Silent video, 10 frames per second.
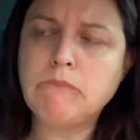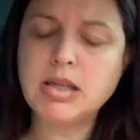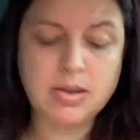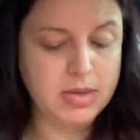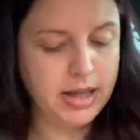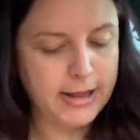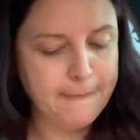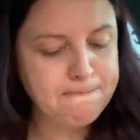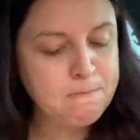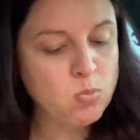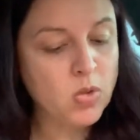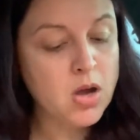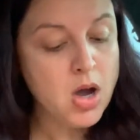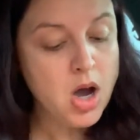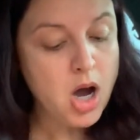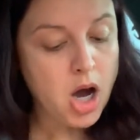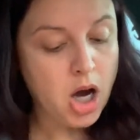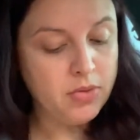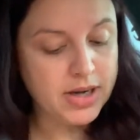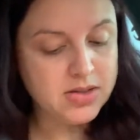Something like that.
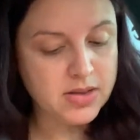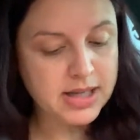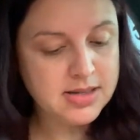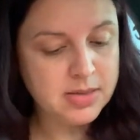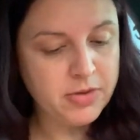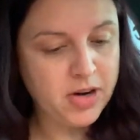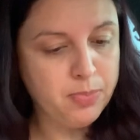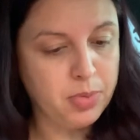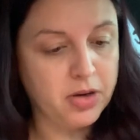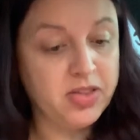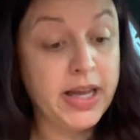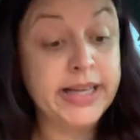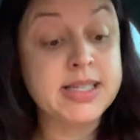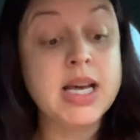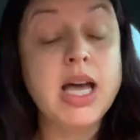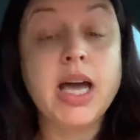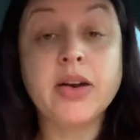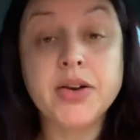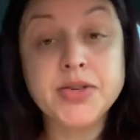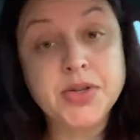All right, so that's some of our birthdays. And
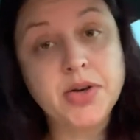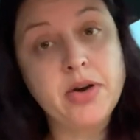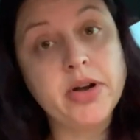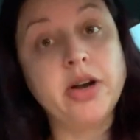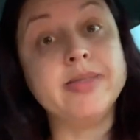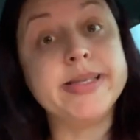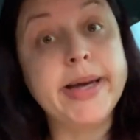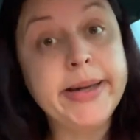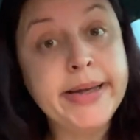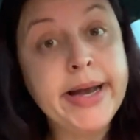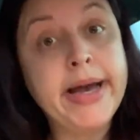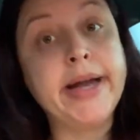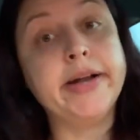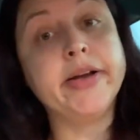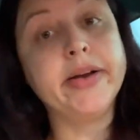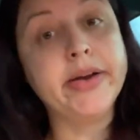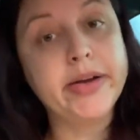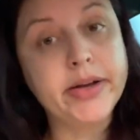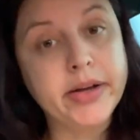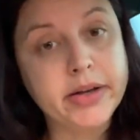also going on tonight,
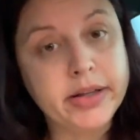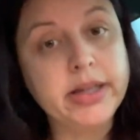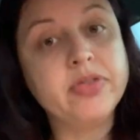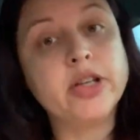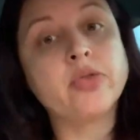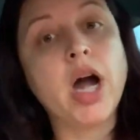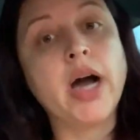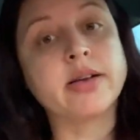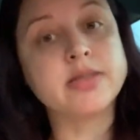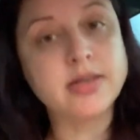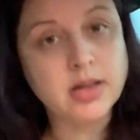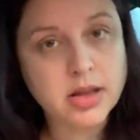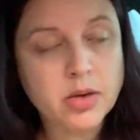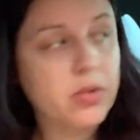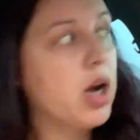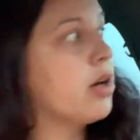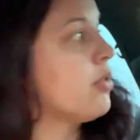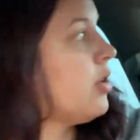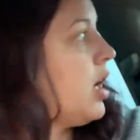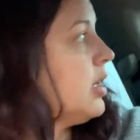Cleveland Rocks, the Rock and
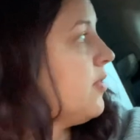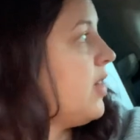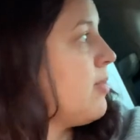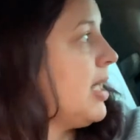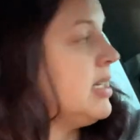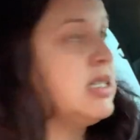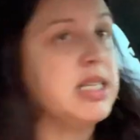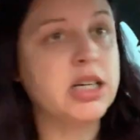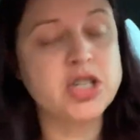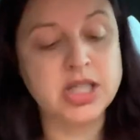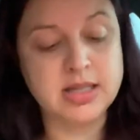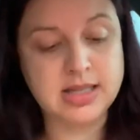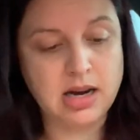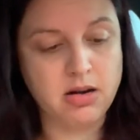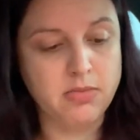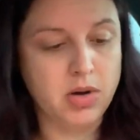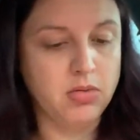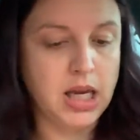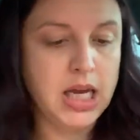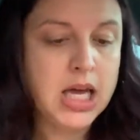Roll Hall of Fame induction
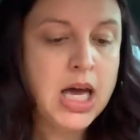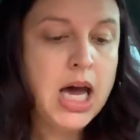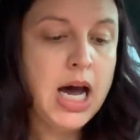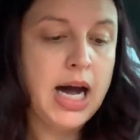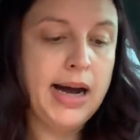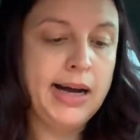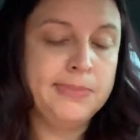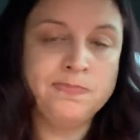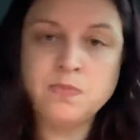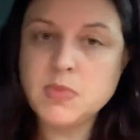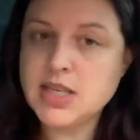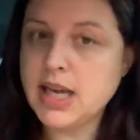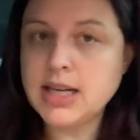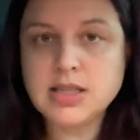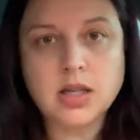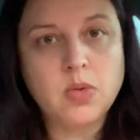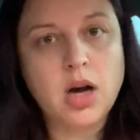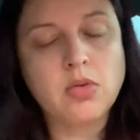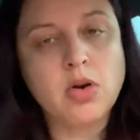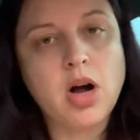ceremony. To get into the
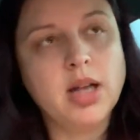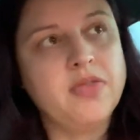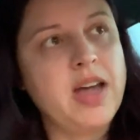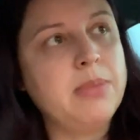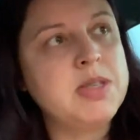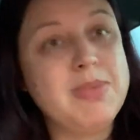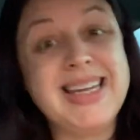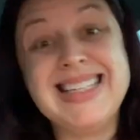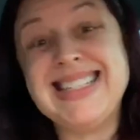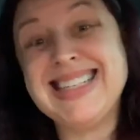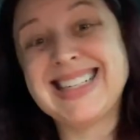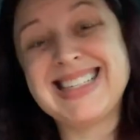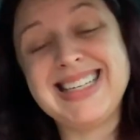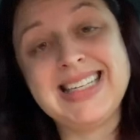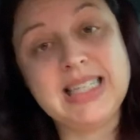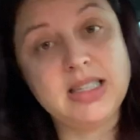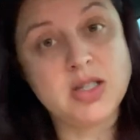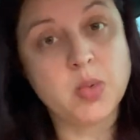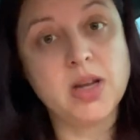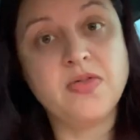Rock and Roll Hall of Fame, to be inducted,
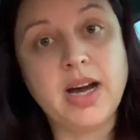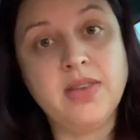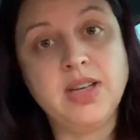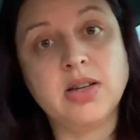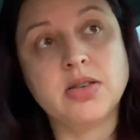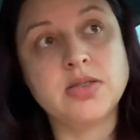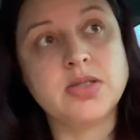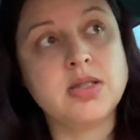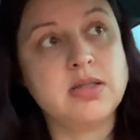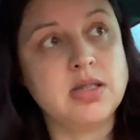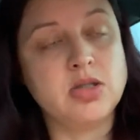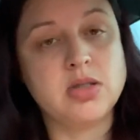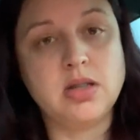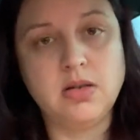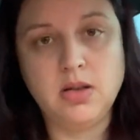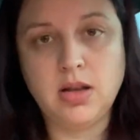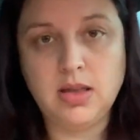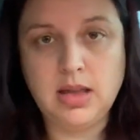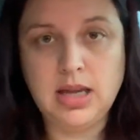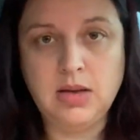25 years since
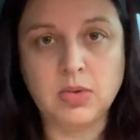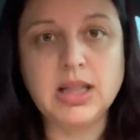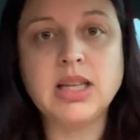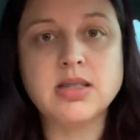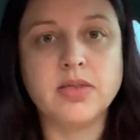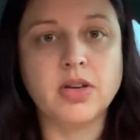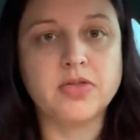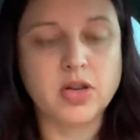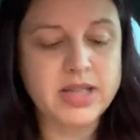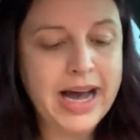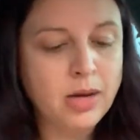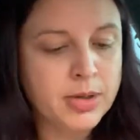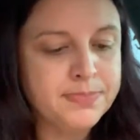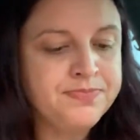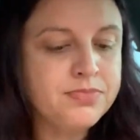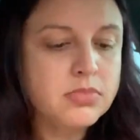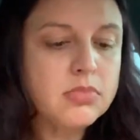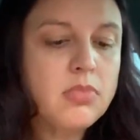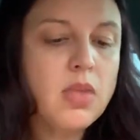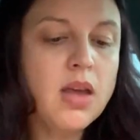the release of your first album,
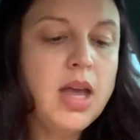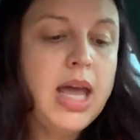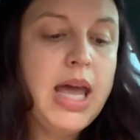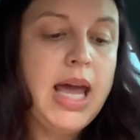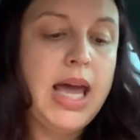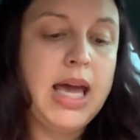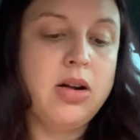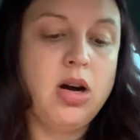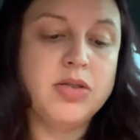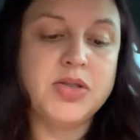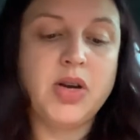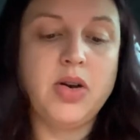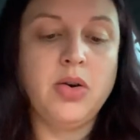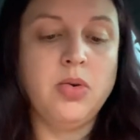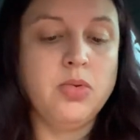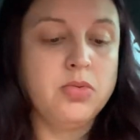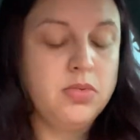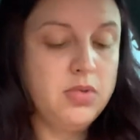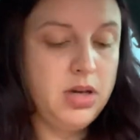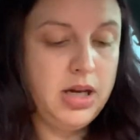and also
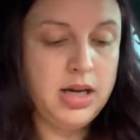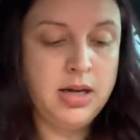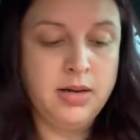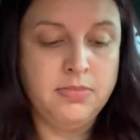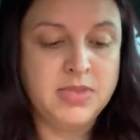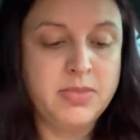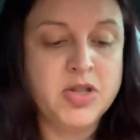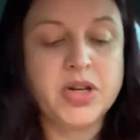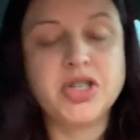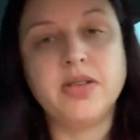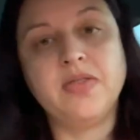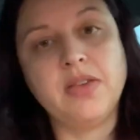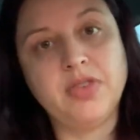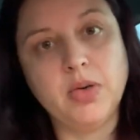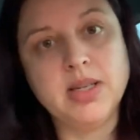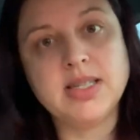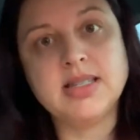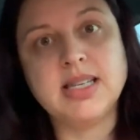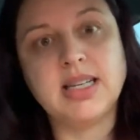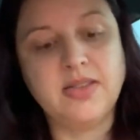demonstration of influence
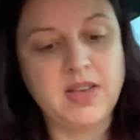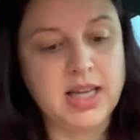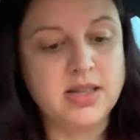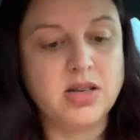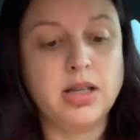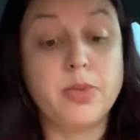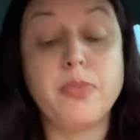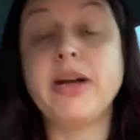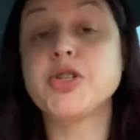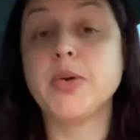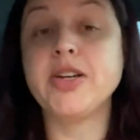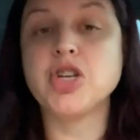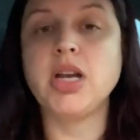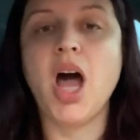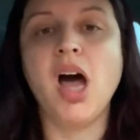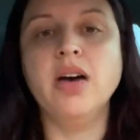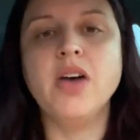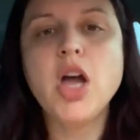and significance on the perpetuation of